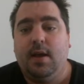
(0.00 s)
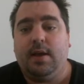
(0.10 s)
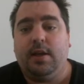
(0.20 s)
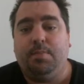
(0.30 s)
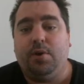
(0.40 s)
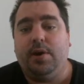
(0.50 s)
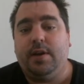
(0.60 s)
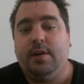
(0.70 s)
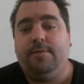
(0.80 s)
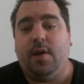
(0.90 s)
and you put it
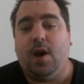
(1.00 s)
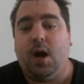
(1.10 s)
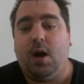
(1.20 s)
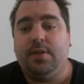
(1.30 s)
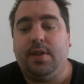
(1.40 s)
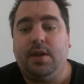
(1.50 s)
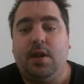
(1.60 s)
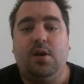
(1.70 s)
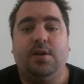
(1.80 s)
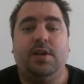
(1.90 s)
in your file, then you
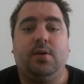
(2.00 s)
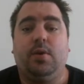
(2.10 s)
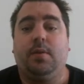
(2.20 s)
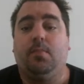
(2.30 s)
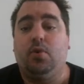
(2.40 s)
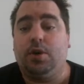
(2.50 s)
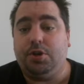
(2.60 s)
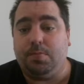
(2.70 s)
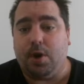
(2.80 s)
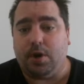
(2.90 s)
go and deal with a
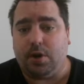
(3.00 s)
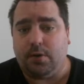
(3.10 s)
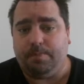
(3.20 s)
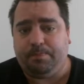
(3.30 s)
mortgage broker.